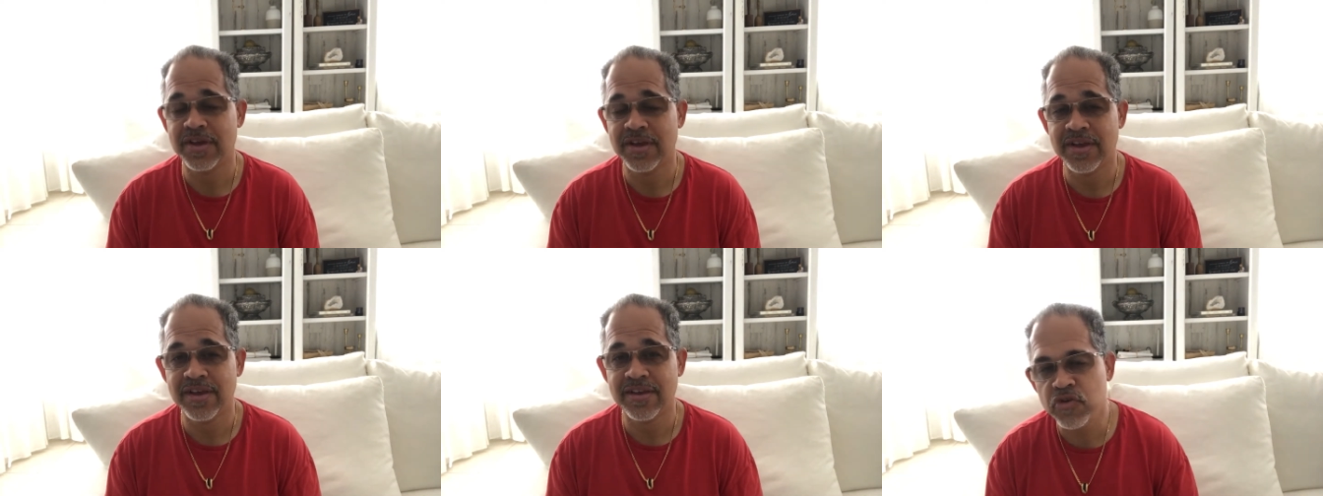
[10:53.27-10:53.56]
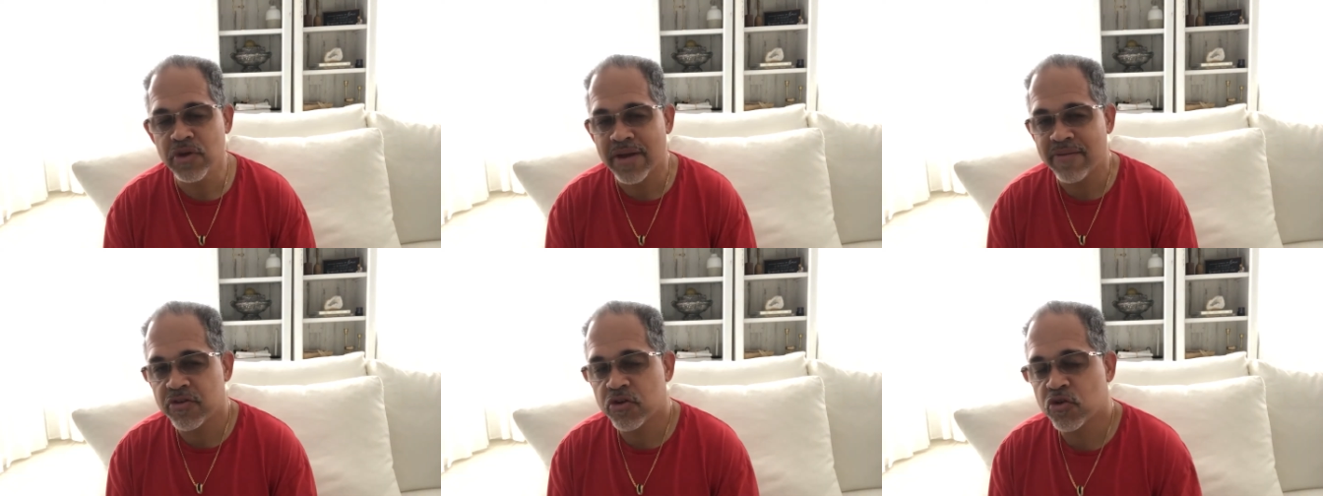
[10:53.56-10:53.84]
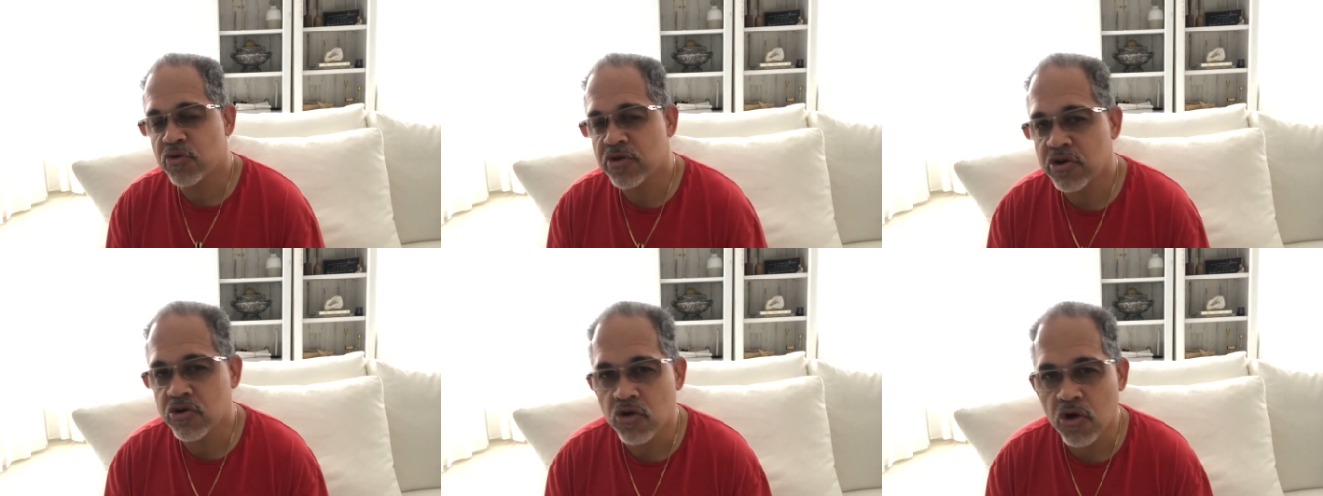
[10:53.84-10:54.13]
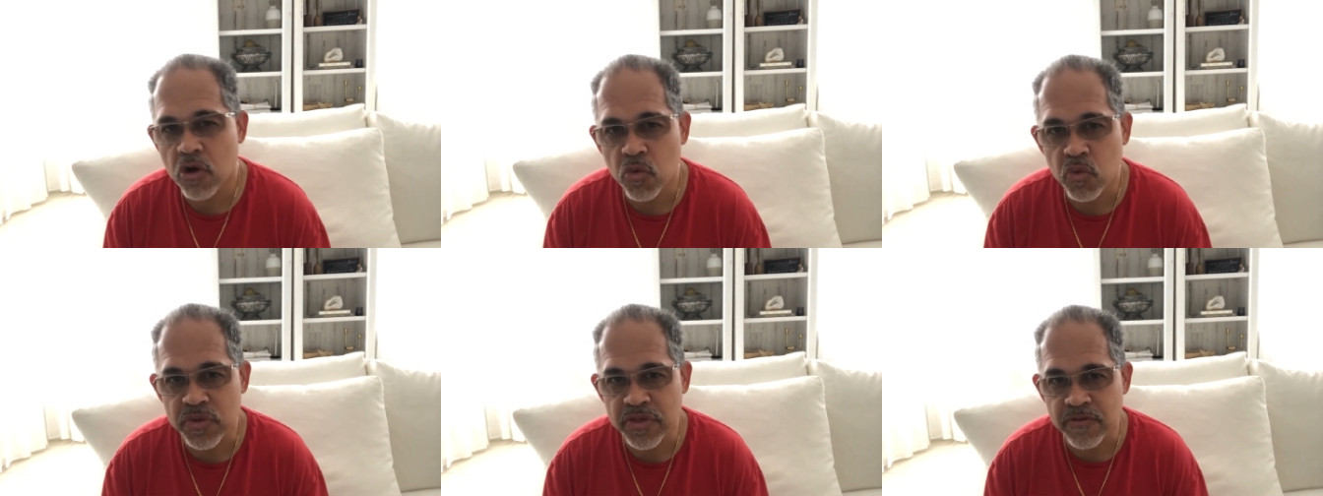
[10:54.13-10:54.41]
If you have a credit
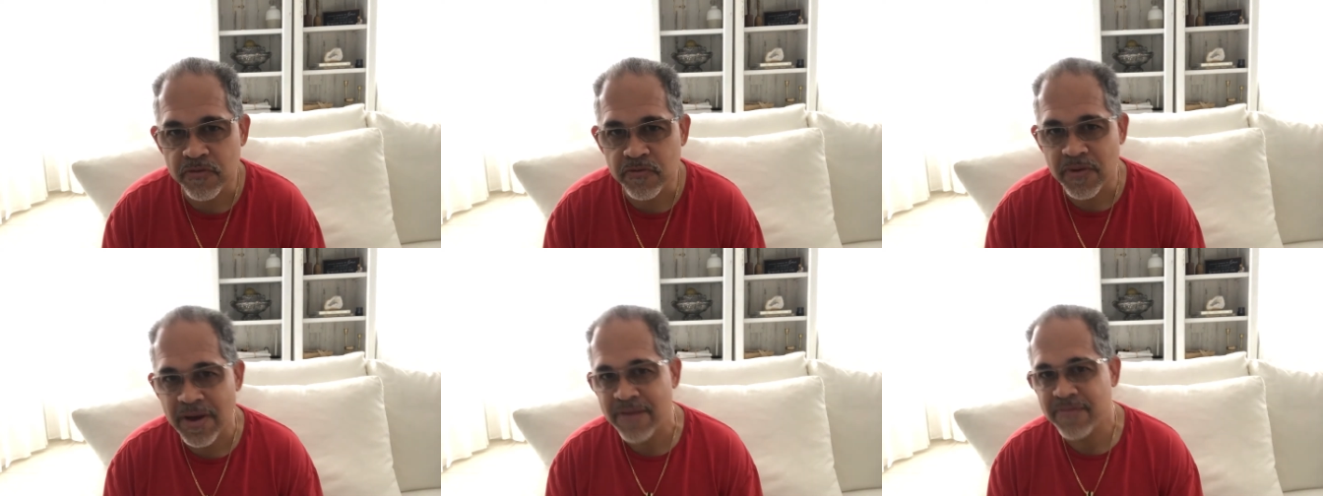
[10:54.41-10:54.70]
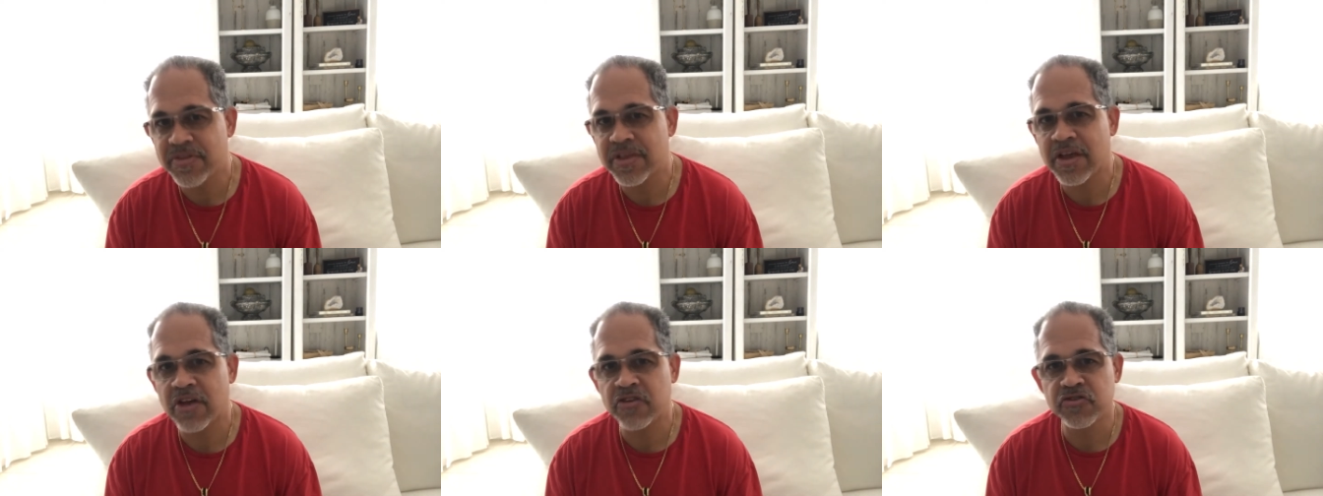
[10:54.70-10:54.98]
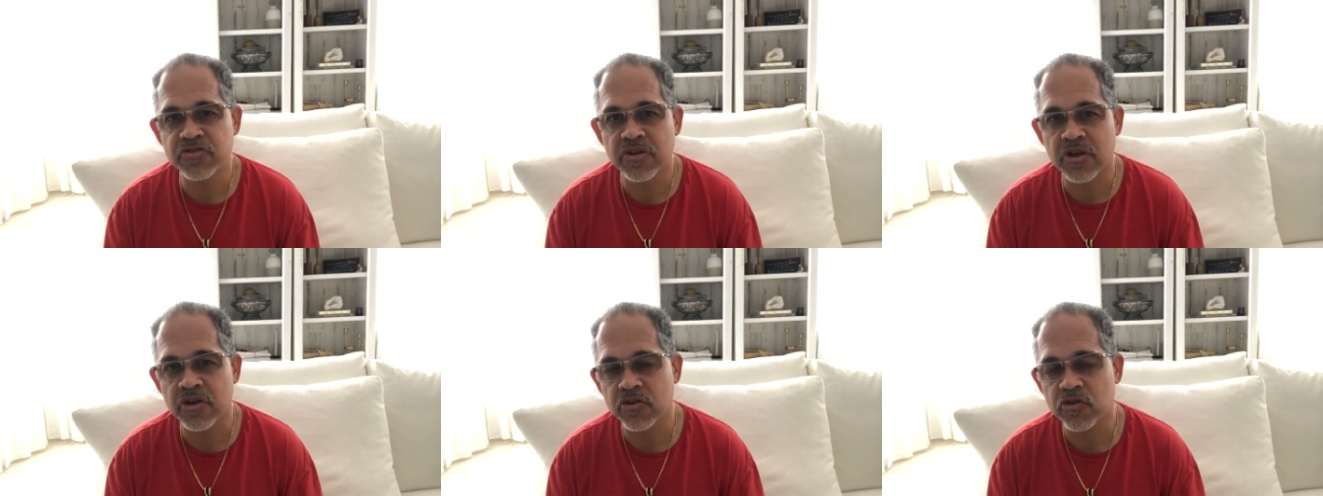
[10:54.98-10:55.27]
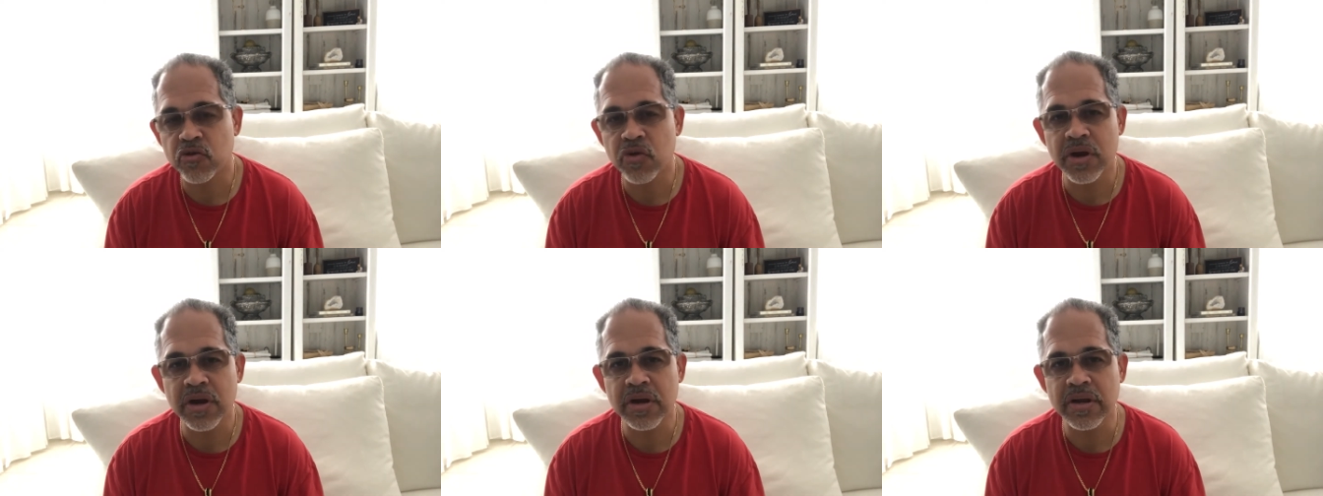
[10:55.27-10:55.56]
card with a $5,000
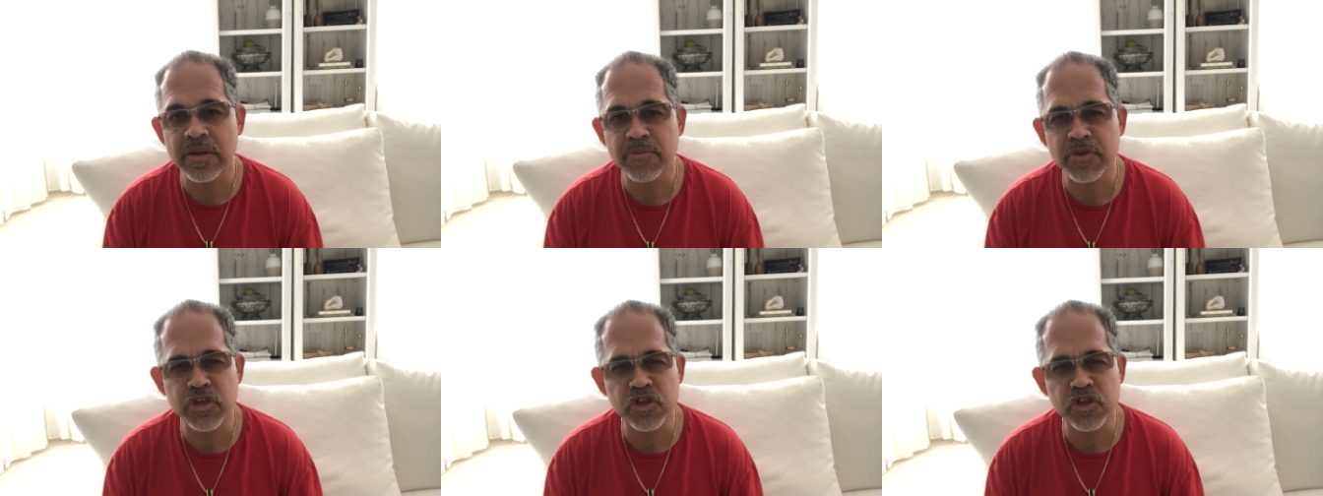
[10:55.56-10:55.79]
credit limit,